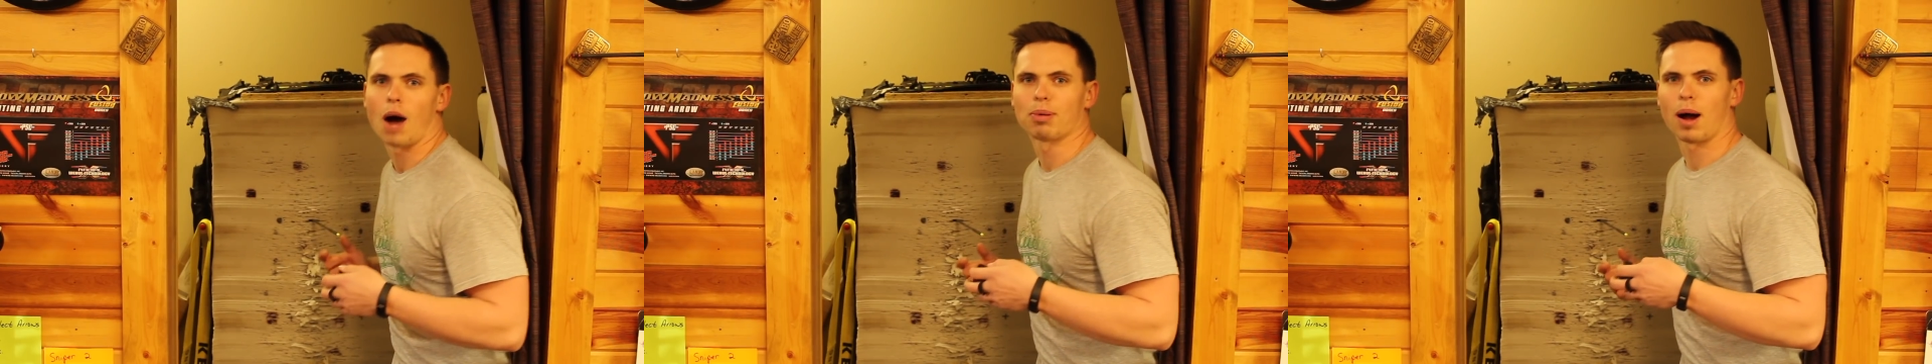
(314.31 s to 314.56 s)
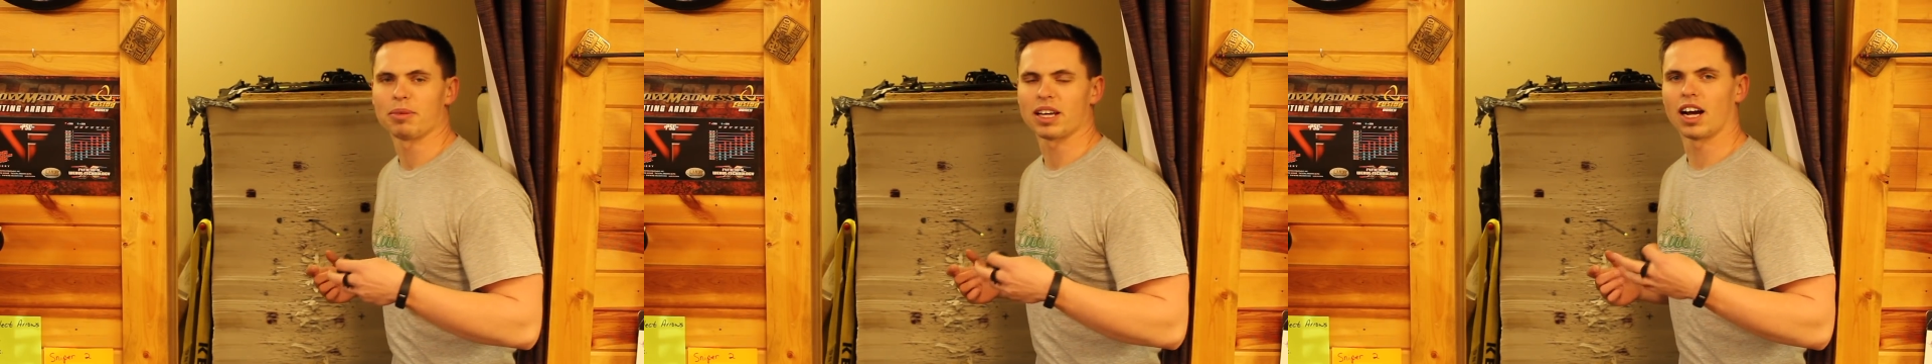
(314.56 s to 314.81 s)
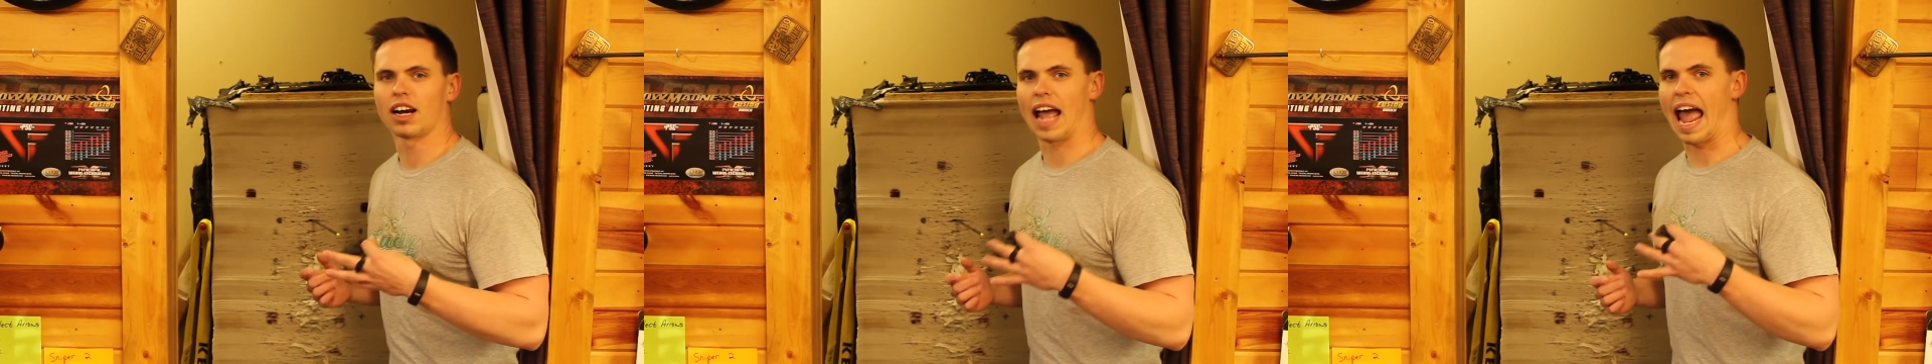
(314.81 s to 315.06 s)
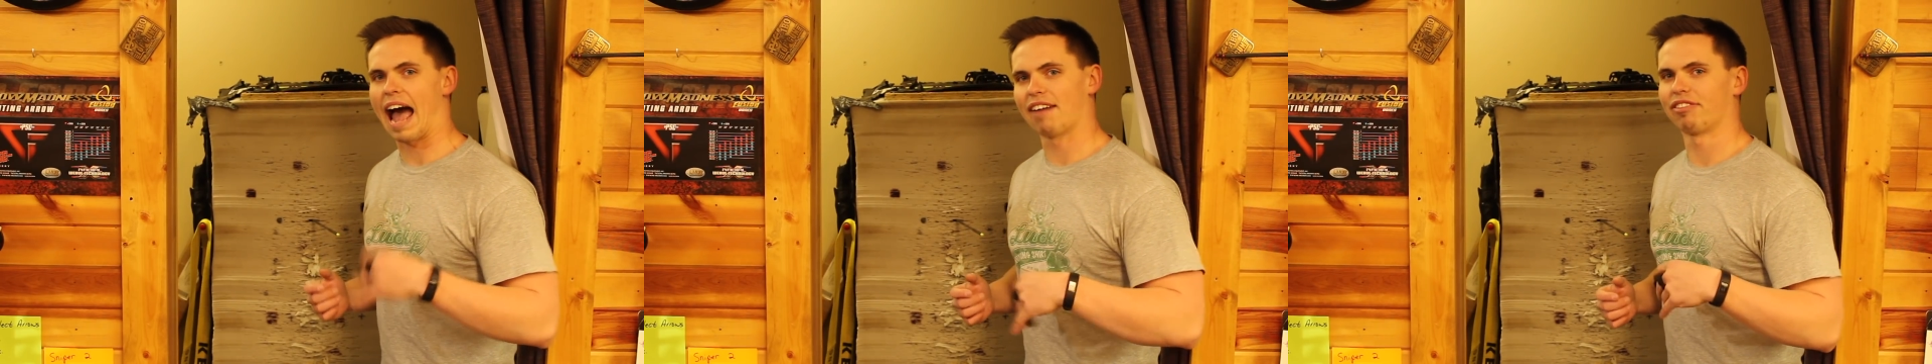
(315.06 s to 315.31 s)
probably cut a
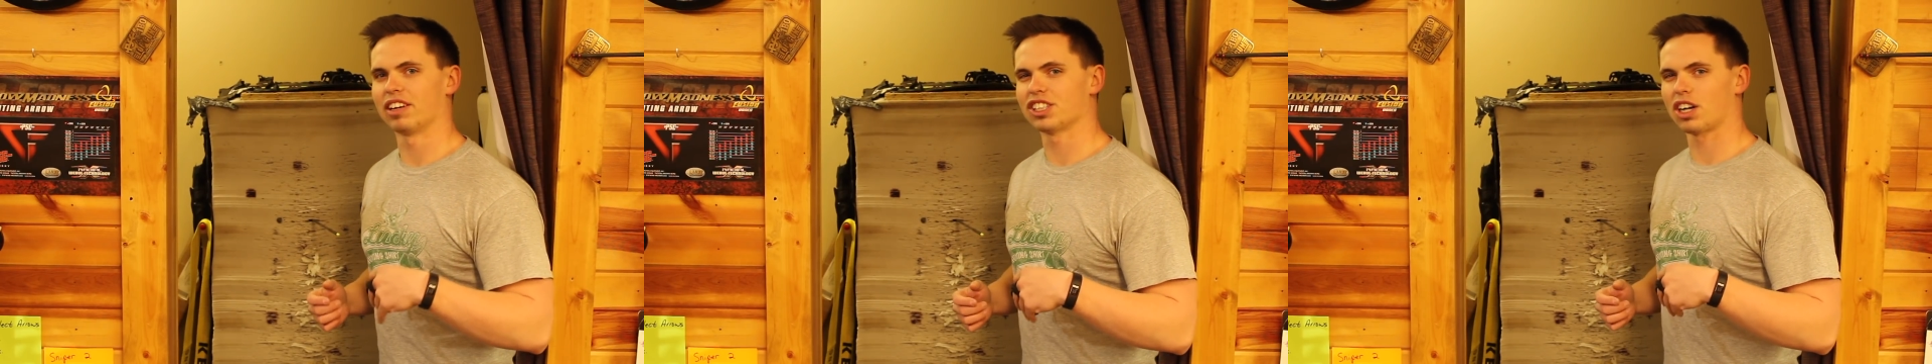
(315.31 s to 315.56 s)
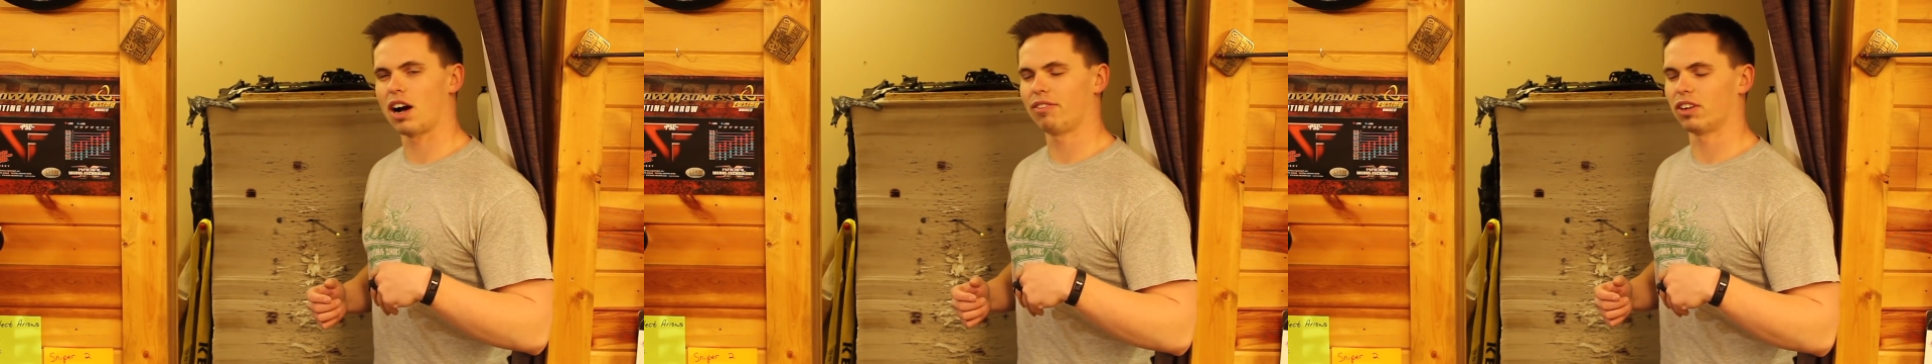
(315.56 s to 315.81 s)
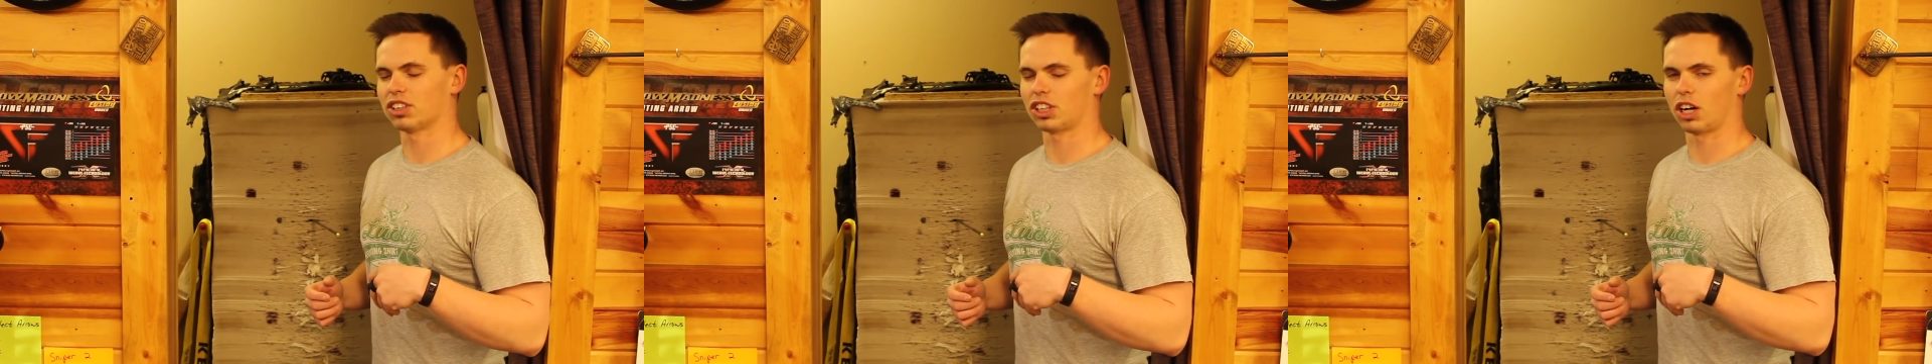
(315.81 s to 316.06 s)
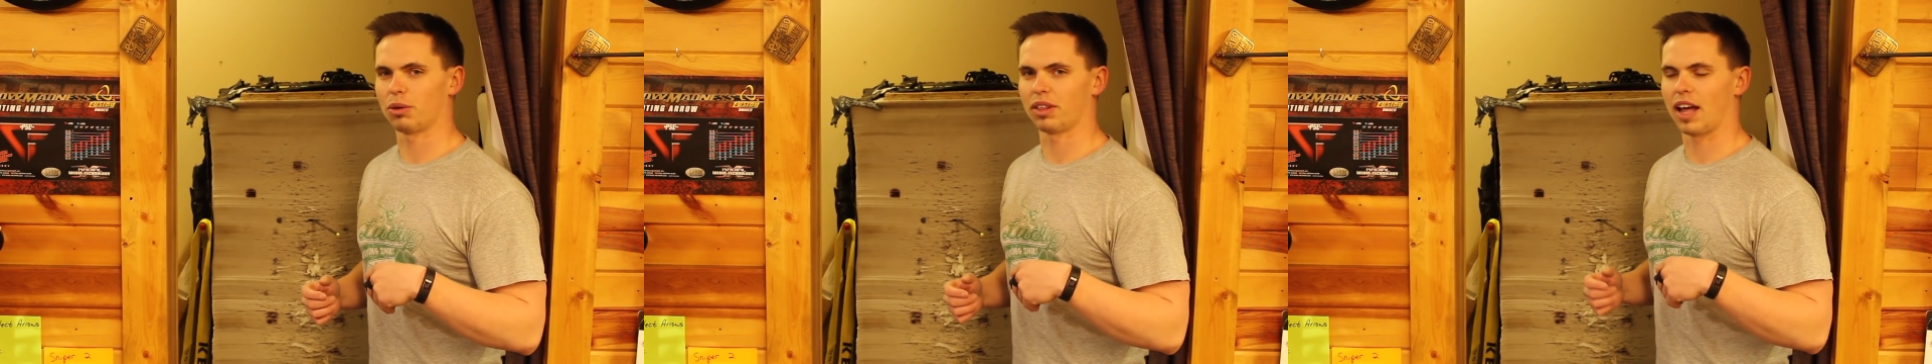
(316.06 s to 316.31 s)
1/2 inch off. I'll
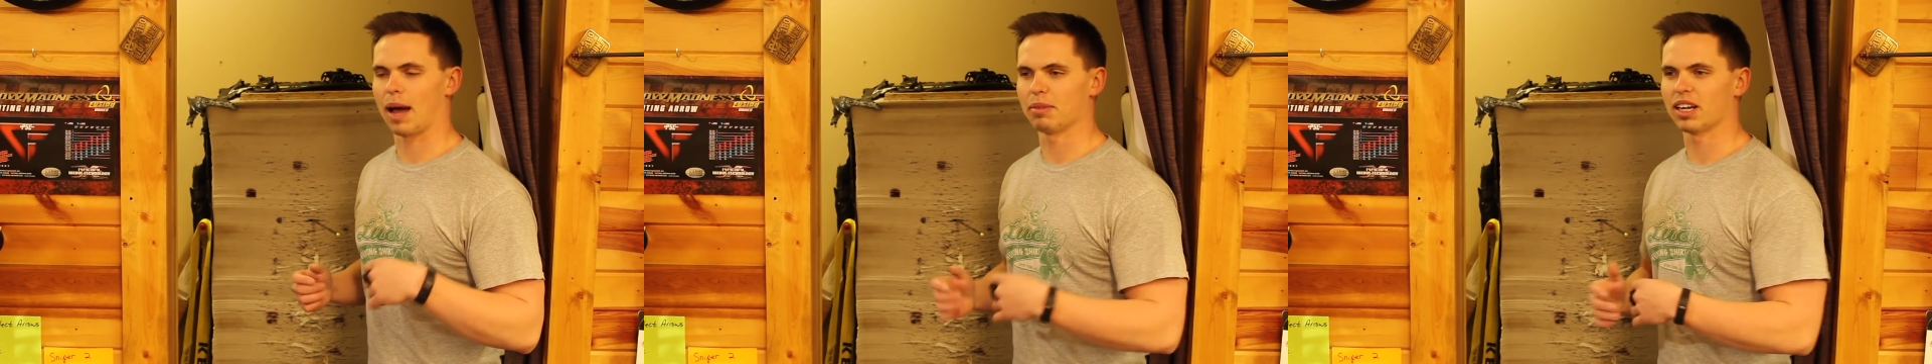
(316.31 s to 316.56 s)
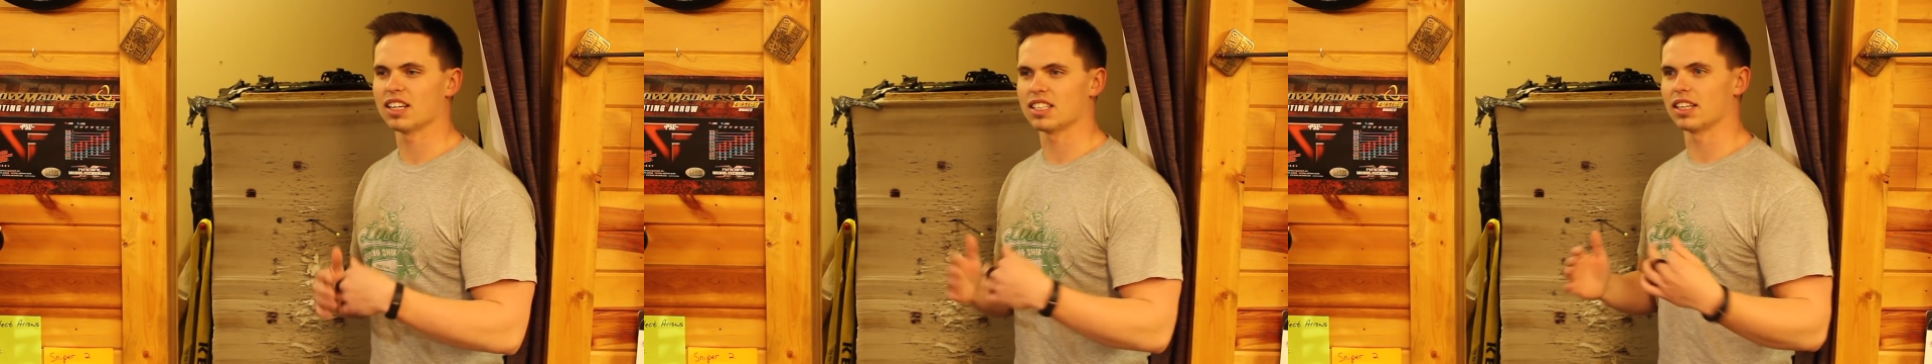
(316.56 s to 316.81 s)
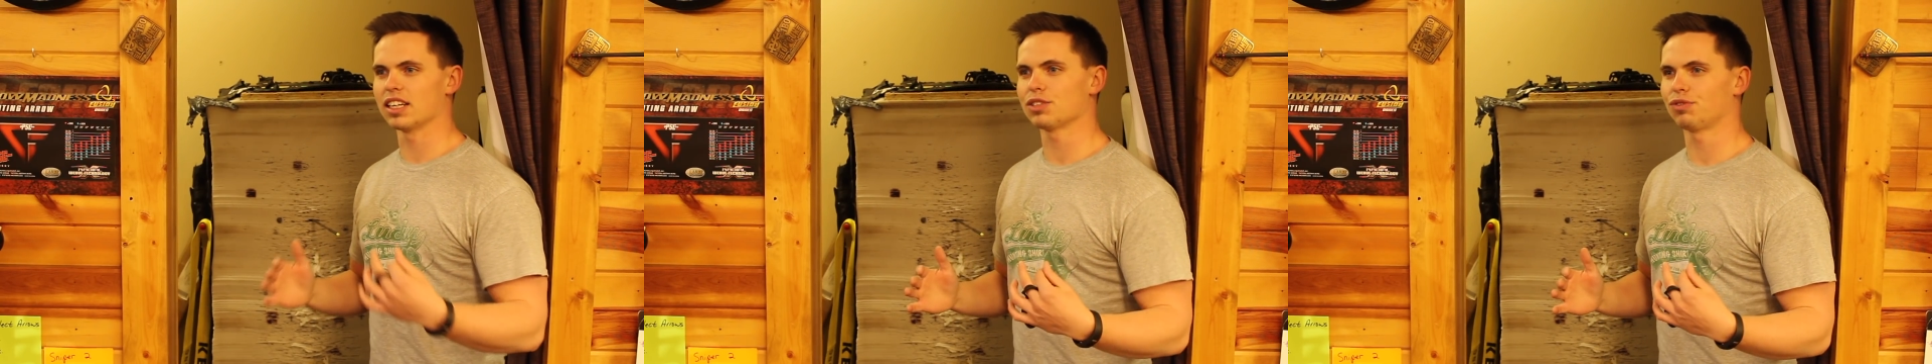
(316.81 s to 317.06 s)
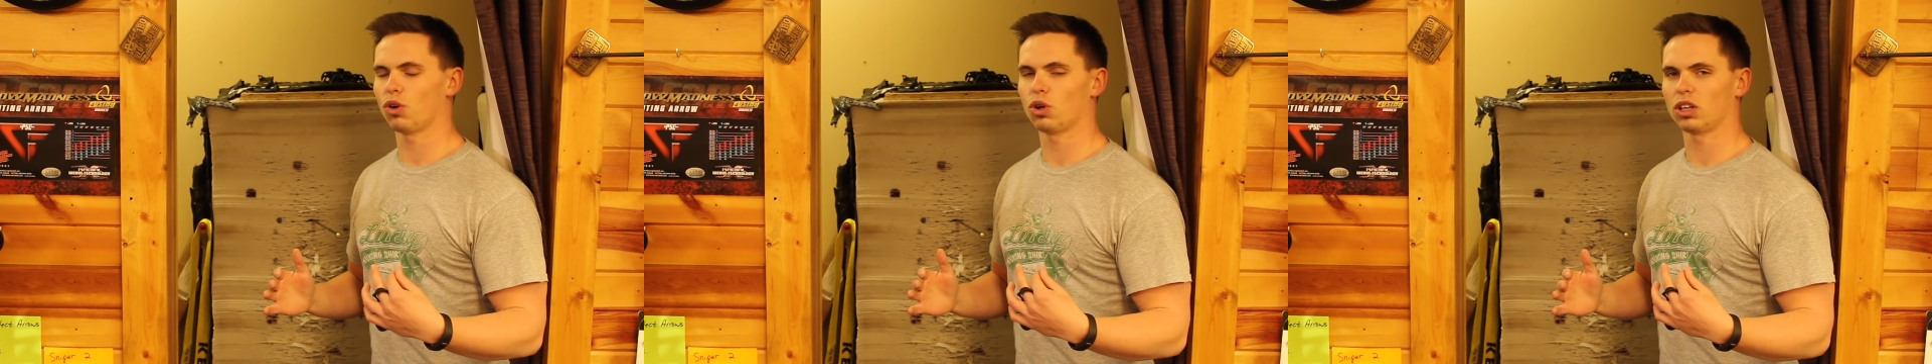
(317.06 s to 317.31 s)
start with that because it
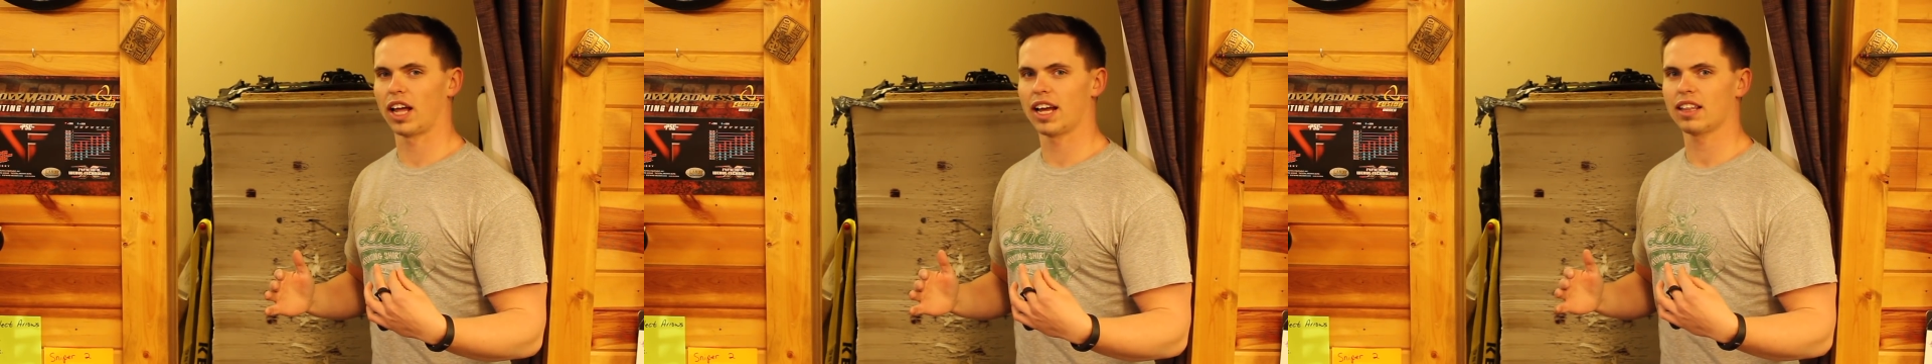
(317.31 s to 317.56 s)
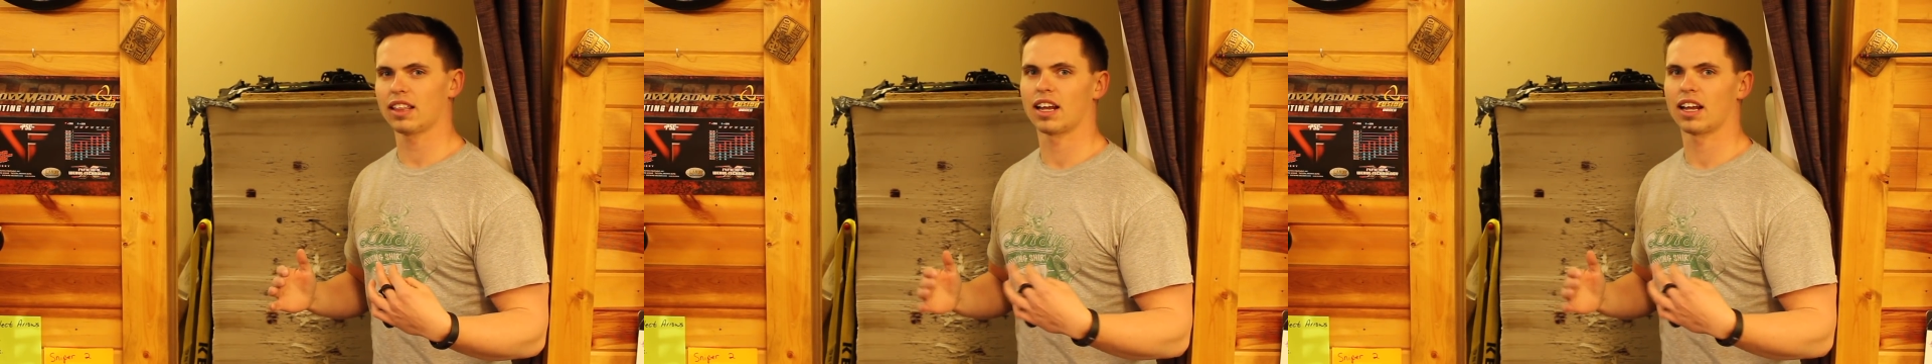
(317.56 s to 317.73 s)
is full length,